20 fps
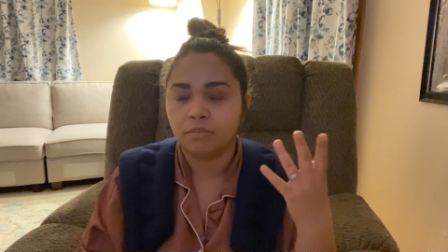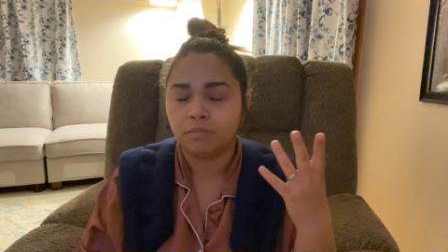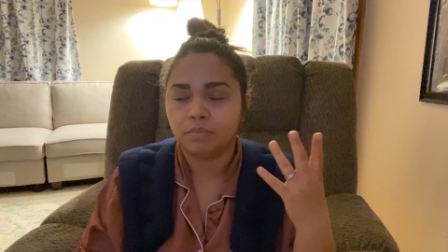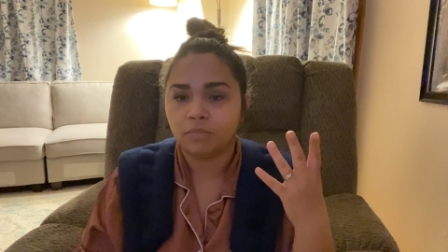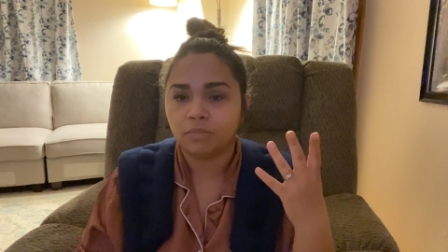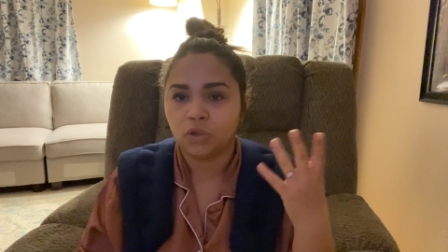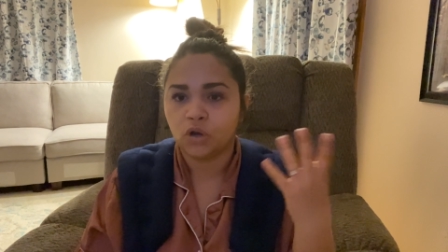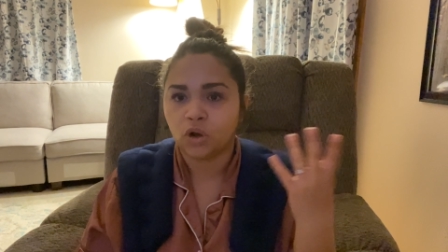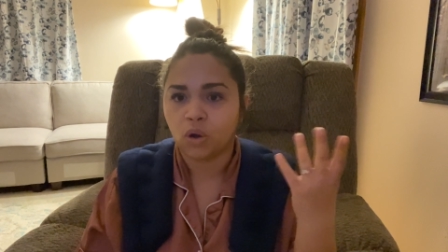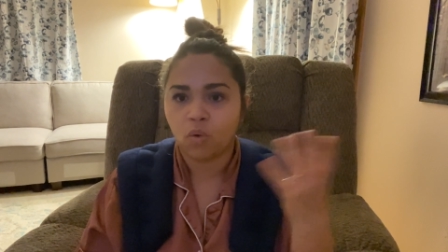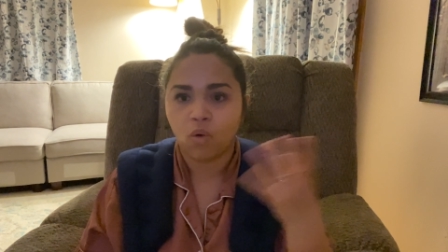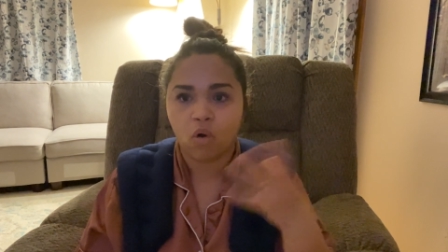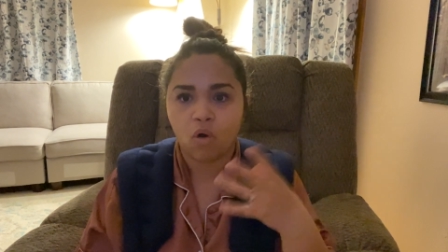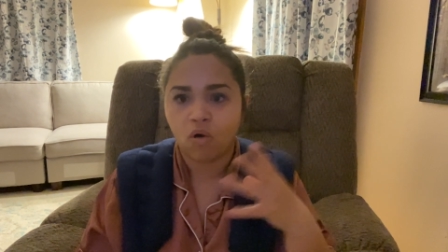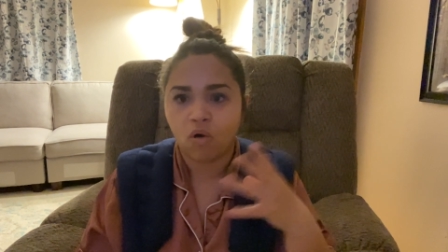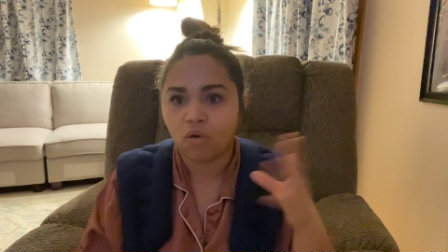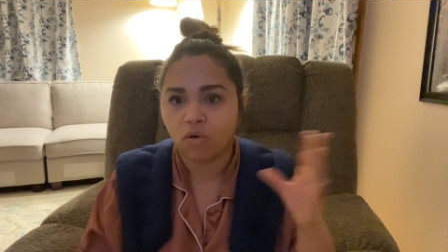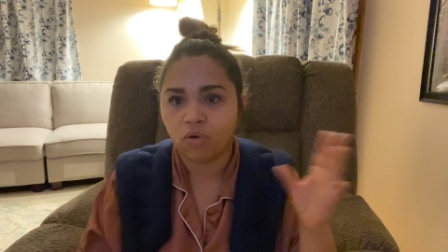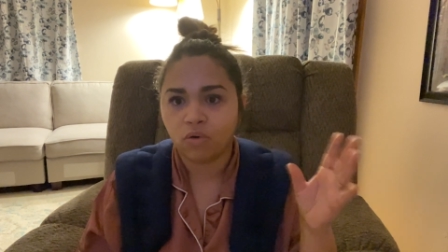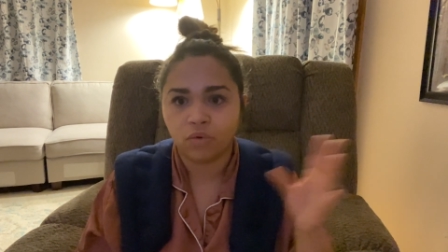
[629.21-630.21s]
you know,
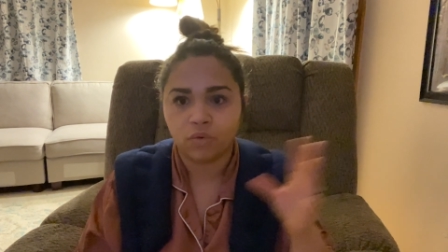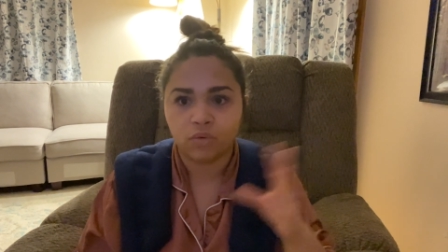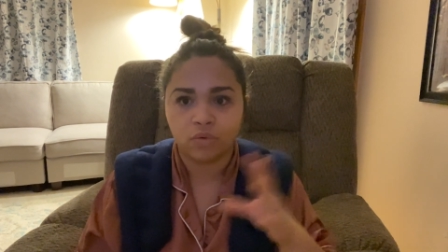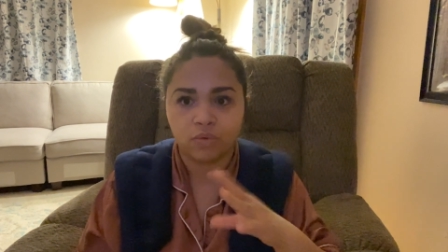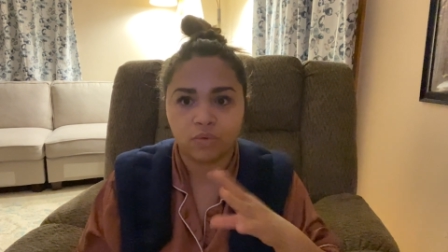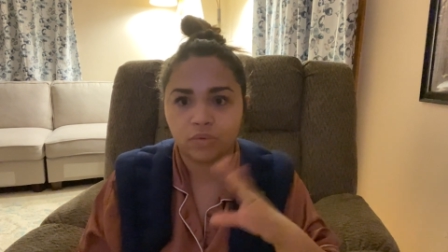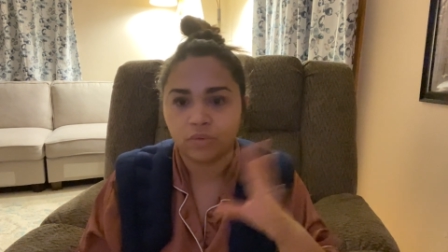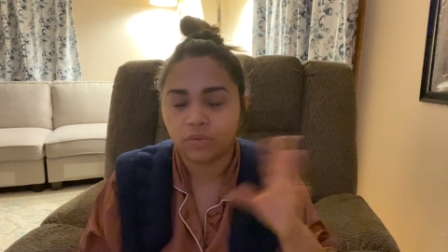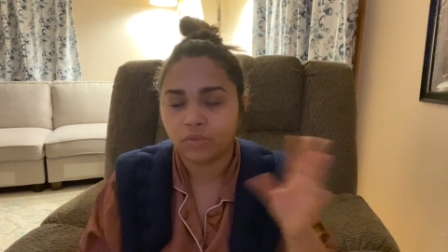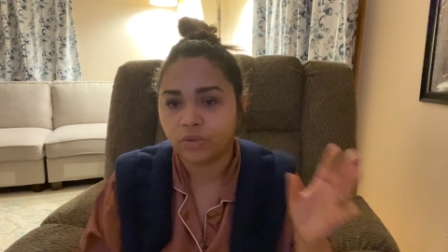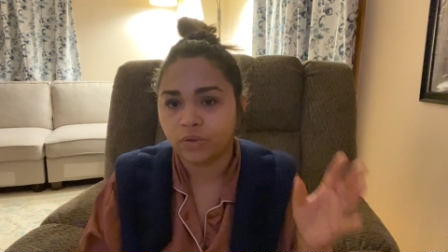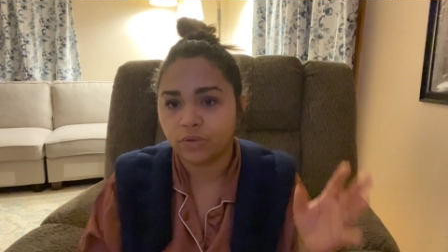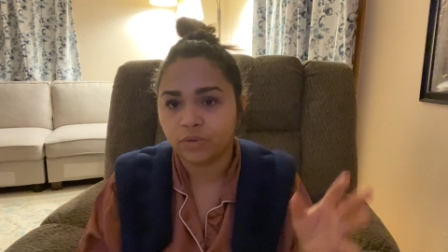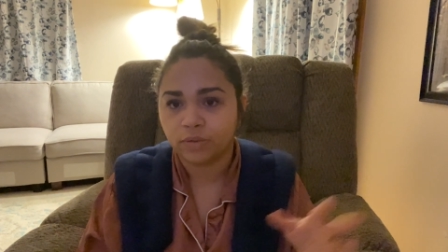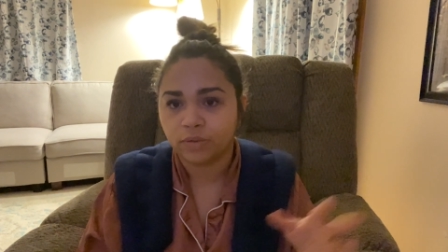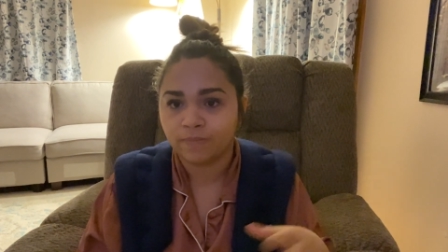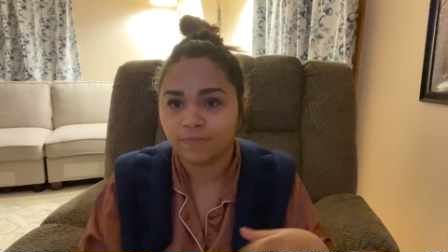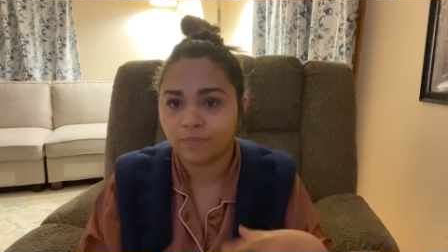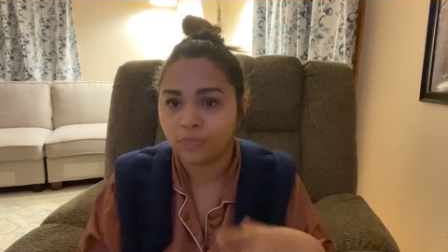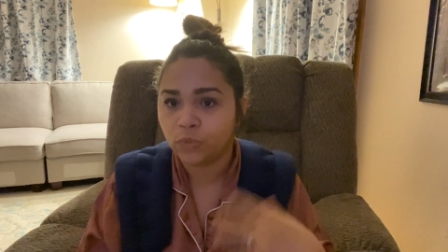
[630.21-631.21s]
all the
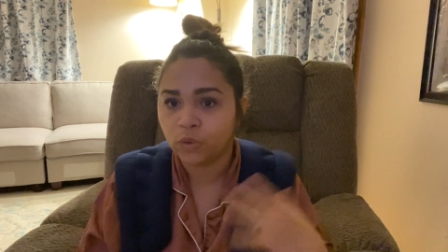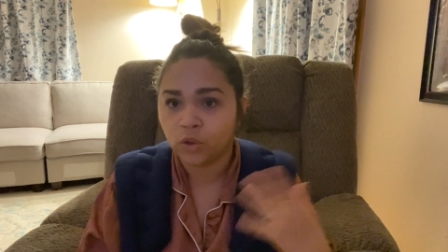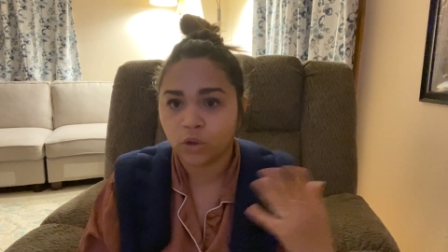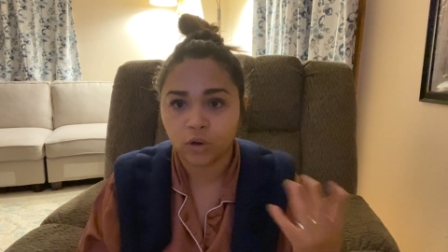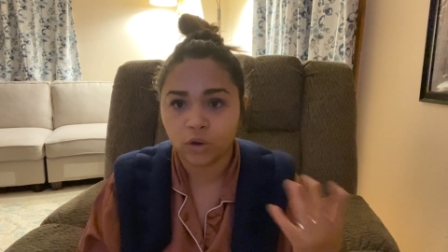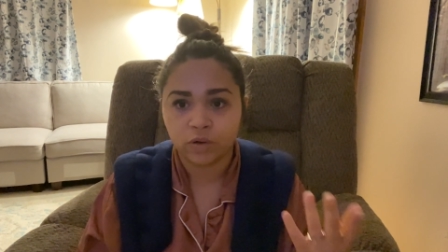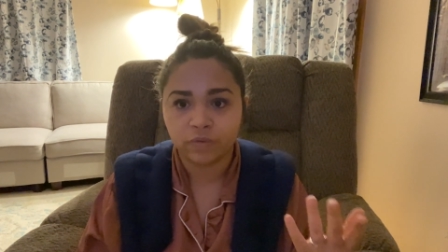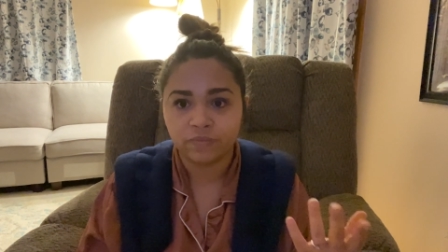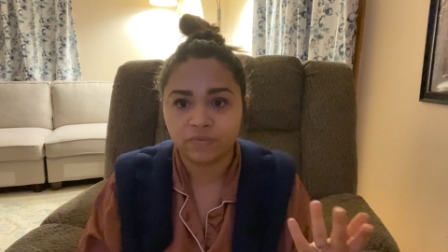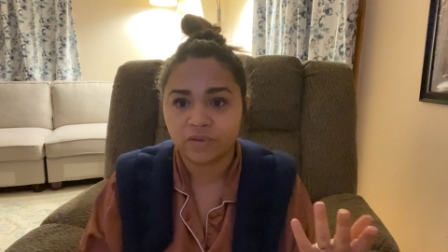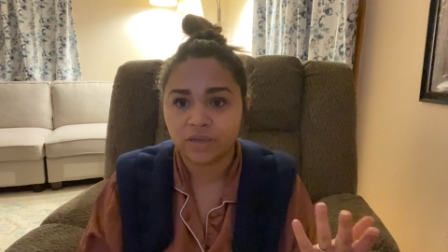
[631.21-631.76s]
nerves